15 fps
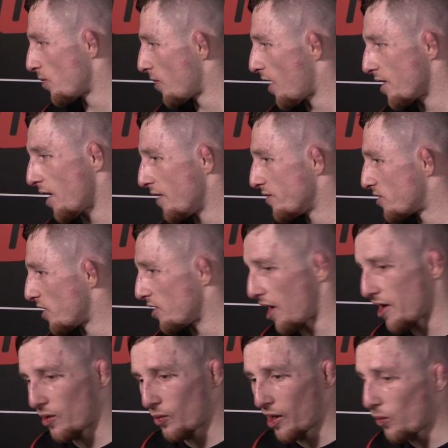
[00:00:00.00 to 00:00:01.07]

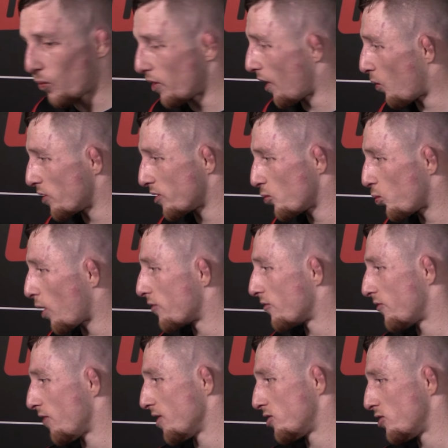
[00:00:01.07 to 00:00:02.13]
I wanted one
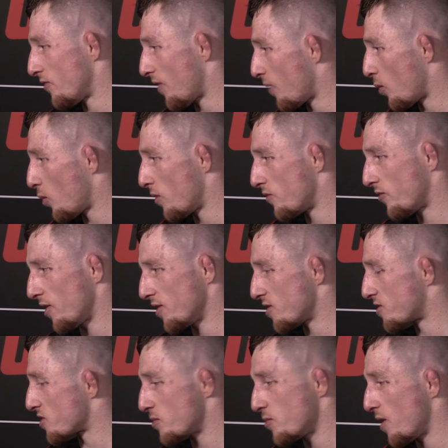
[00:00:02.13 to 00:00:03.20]
fight to have had one fight.
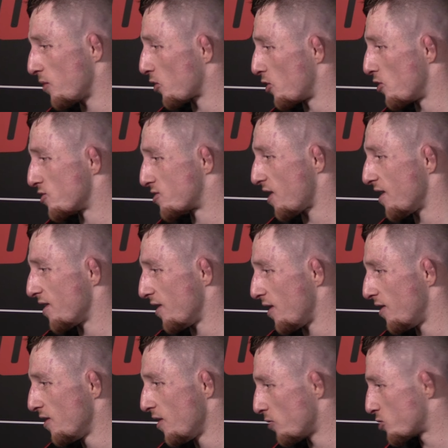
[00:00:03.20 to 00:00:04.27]
That doesn't mean I'm going to
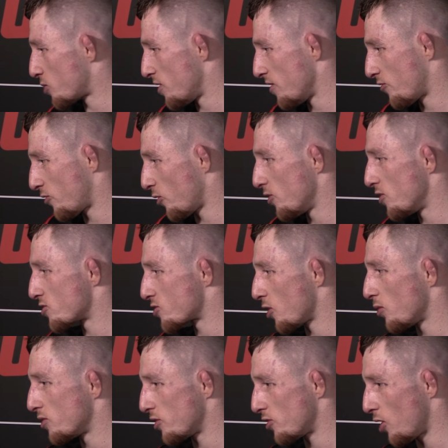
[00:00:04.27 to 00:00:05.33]
retire. I'm 24 years
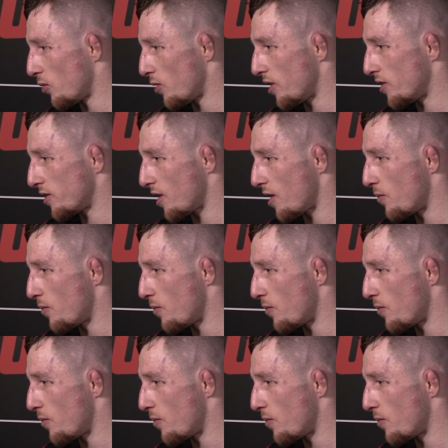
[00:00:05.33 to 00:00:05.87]
old, you know, and